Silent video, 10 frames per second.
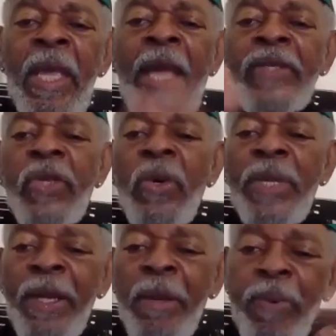and so
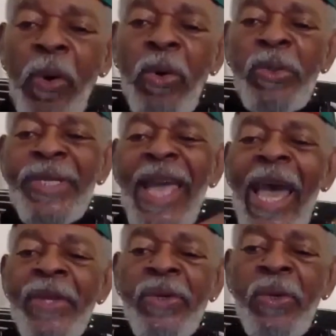in opposed
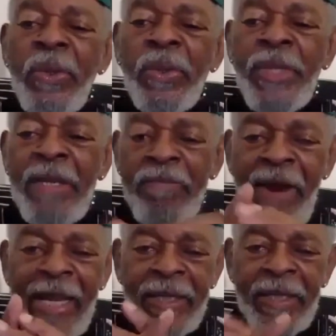attitudes in
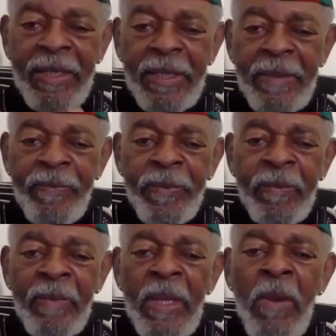practice.
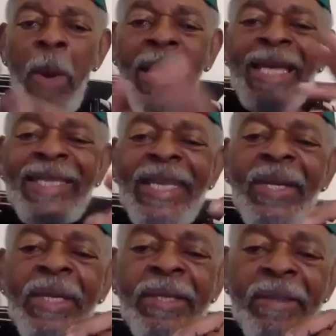While
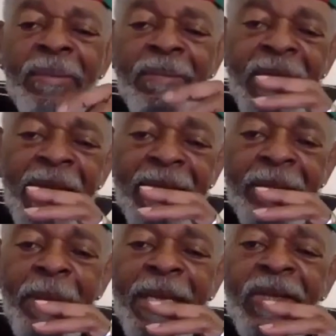idealism
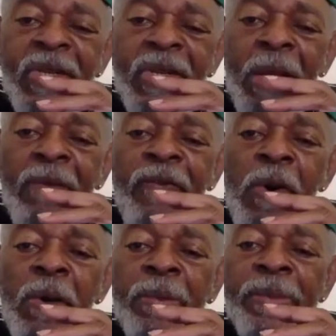takes many subtle
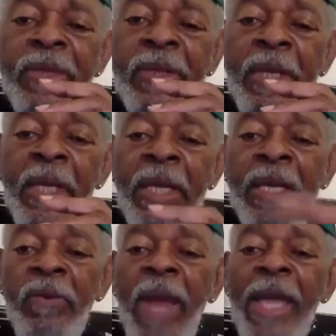forms
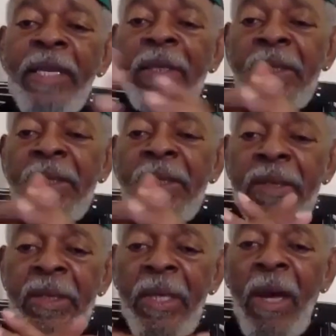in the
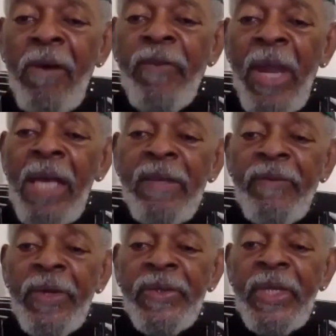writings of
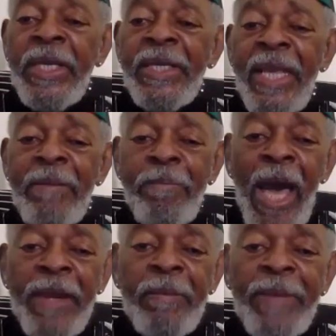philosophers, it is at
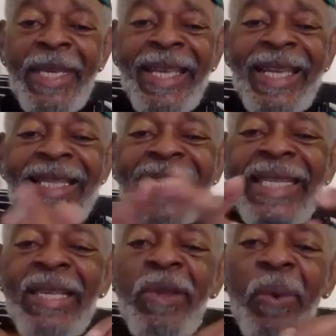bottom a
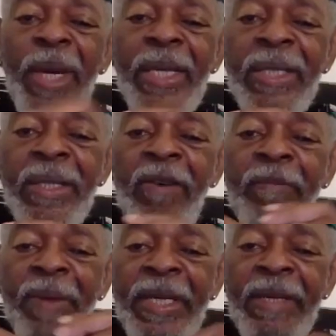continuation
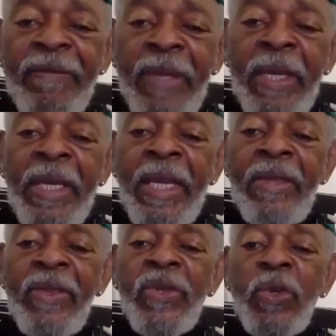of belief
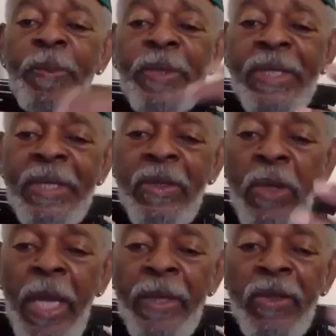in the
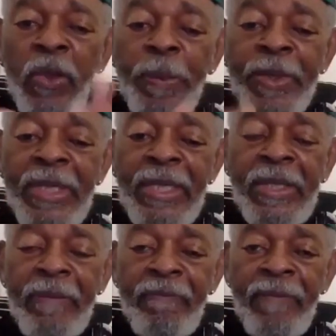
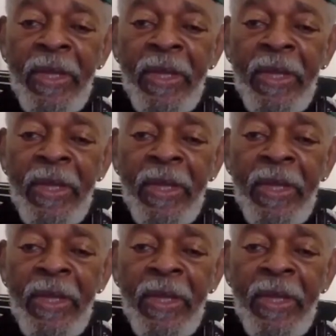superstition.